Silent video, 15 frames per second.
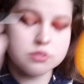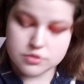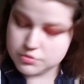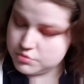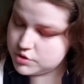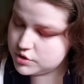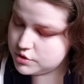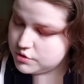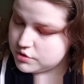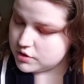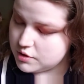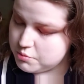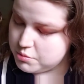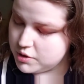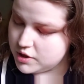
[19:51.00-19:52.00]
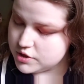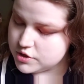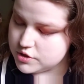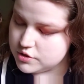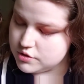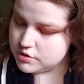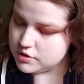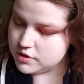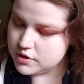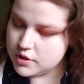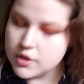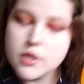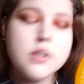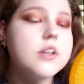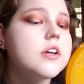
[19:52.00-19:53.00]
I'm just using a brush to
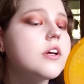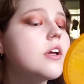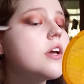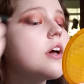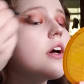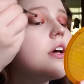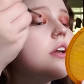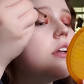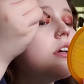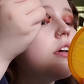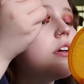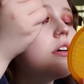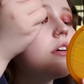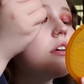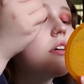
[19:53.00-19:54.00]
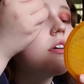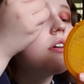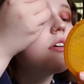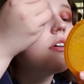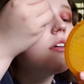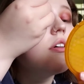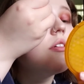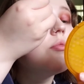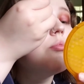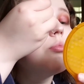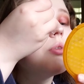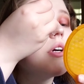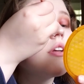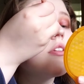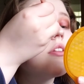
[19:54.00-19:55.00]
kind of
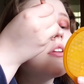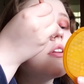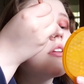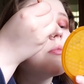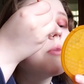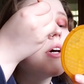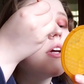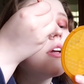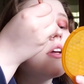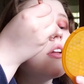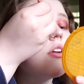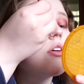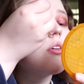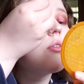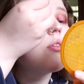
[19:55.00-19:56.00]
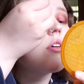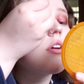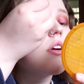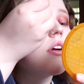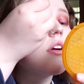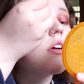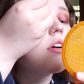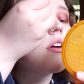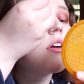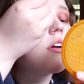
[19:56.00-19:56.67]
press it into my inner corner.